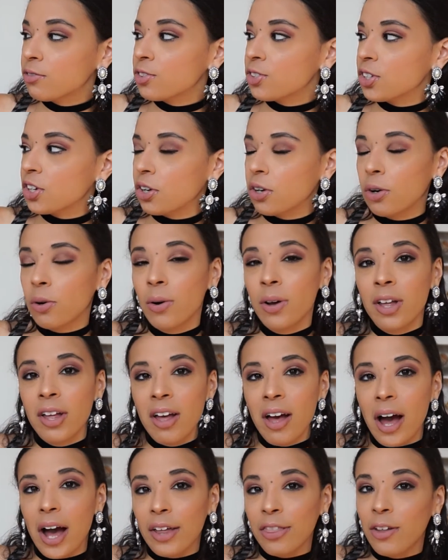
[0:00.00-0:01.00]
So
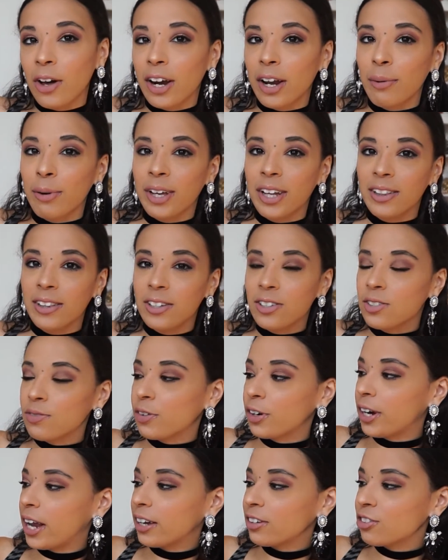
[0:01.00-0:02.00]
I thought I would get this
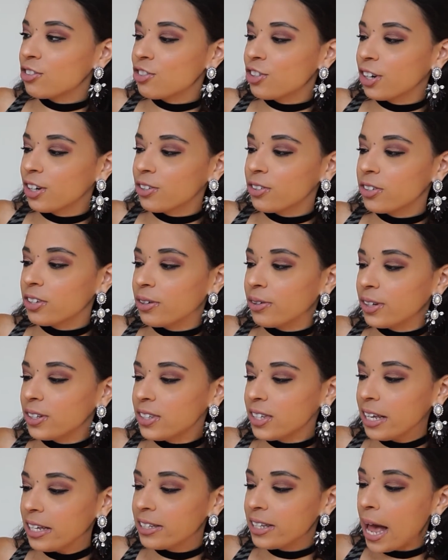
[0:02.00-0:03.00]
for next year. So it
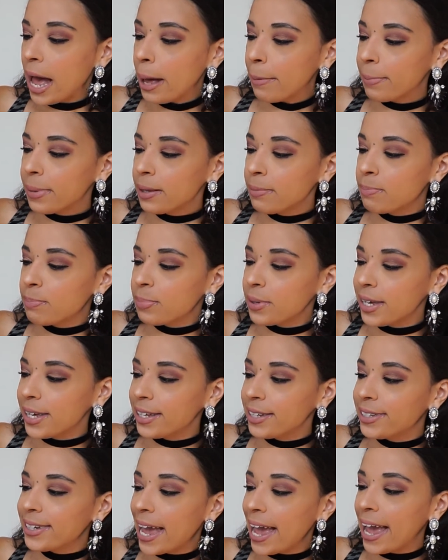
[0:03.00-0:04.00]
says Happy B
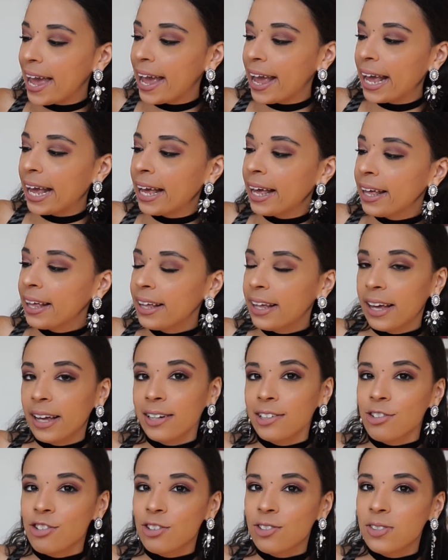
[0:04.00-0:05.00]
Day, and
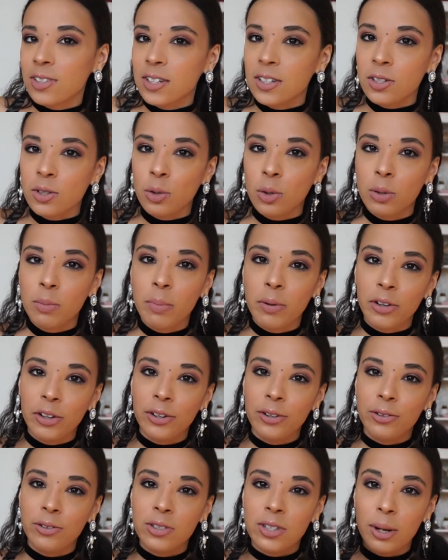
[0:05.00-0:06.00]
it's just these gold
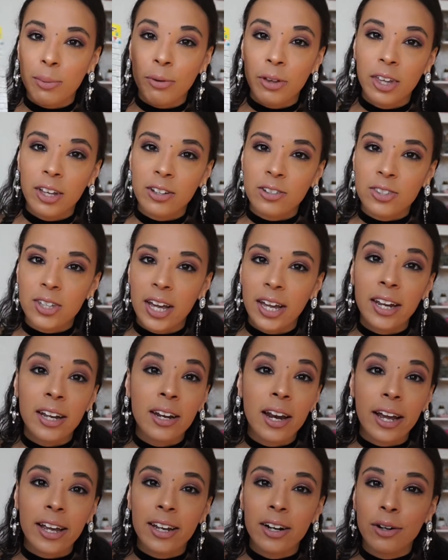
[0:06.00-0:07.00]
balloons. I'm really excited.
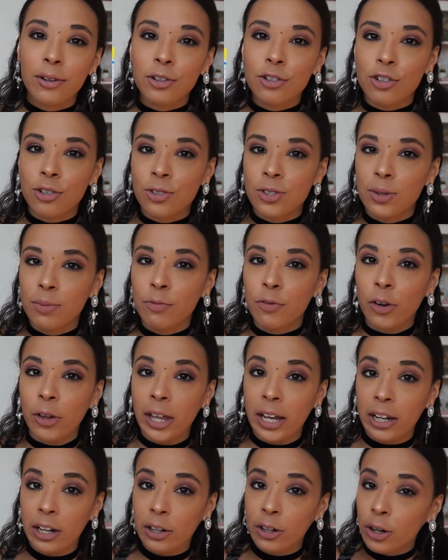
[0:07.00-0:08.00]
I can always use them for
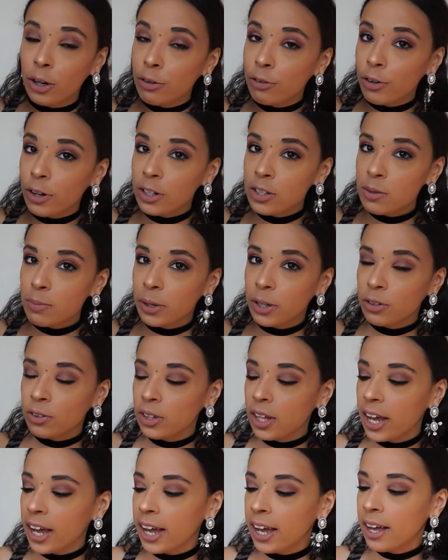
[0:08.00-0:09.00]
like a girlfriend's
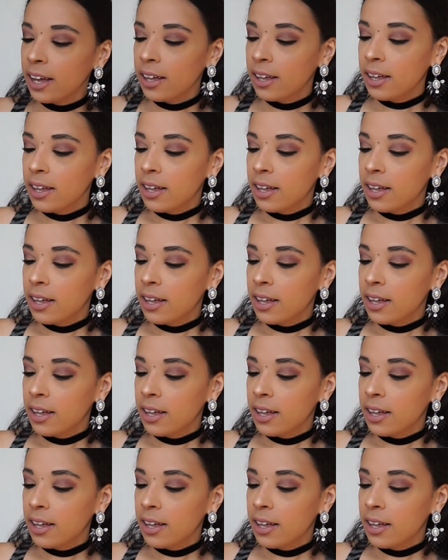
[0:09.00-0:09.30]
birthday.